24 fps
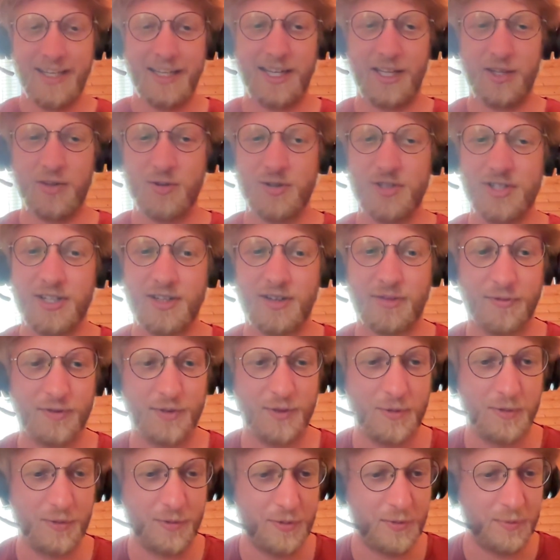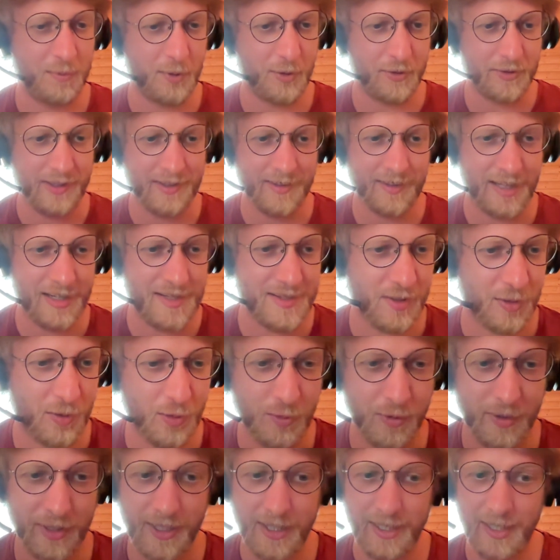Can you share a few more details on
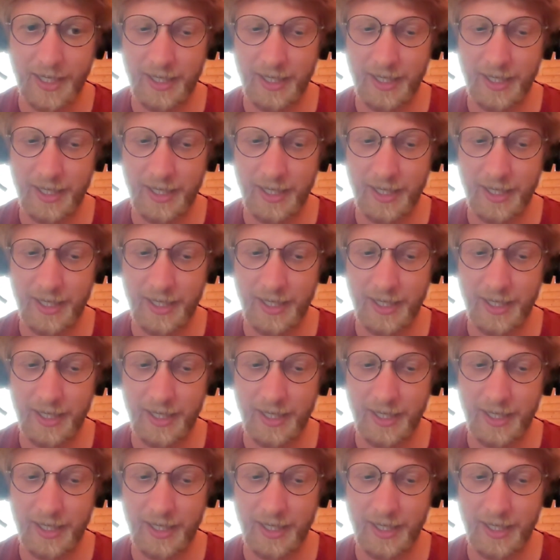Hudi?